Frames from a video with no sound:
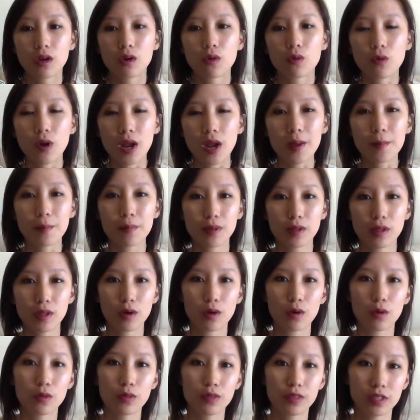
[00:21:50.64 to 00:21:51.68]
right
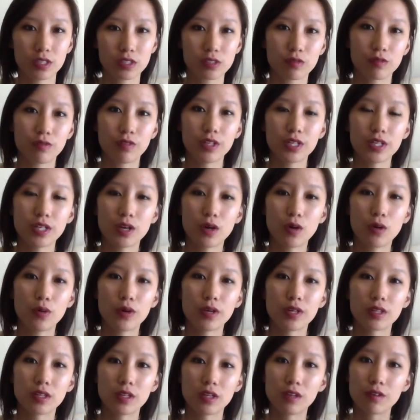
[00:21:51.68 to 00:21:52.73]
below this video
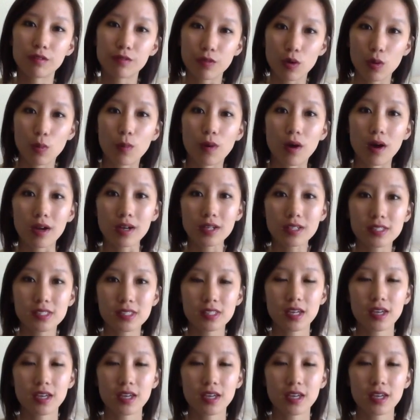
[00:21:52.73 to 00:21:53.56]
in the info box.